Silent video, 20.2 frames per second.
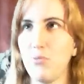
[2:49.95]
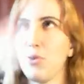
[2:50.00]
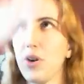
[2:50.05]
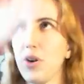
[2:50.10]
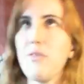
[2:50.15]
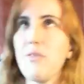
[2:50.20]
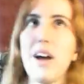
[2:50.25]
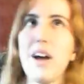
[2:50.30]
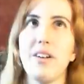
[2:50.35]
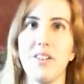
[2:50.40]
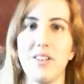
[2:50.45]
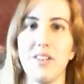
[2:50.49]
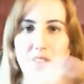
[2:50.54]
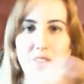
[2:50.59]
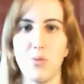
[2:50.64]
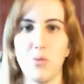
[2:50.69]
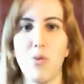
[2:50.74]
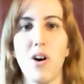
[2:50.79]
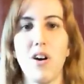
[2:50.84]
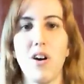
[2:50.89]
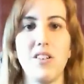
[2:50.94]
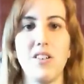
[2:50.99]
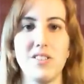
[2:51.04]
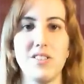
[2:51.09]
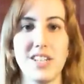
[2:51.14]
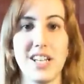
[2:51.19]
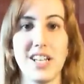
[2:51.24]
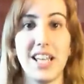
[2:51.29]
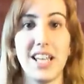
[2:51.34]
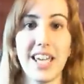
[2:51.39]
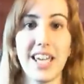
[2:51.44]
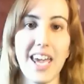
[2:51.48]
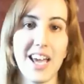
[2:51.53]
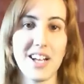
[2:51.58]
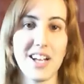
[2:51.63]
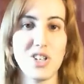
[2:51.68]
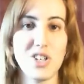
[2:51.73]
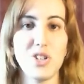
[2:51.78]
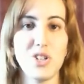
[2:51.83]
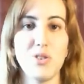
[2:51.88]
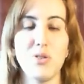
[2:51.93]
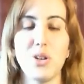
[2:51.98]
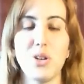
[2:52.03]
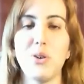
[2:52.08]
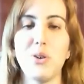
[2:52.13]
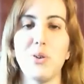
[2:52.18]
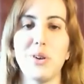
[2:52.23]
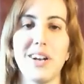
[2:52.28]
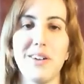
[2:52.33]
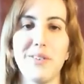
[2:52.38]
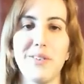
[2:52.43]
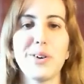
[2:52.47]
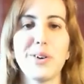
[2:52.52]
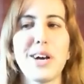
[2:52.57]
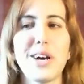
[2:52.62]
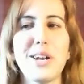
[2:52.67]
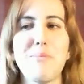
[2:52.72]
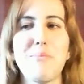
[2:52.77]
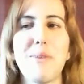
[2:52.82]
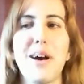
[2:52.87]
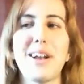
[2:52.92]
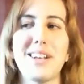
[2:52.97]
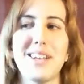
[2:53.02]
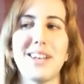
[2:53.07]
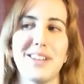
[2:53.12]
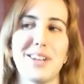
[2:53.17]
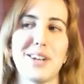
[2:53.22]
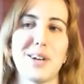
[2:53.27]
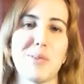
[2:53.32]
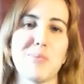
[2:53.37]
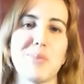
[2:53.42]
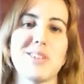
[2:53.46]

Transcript: run around on all the walls and they can shoot you and i feel kind of bad killing them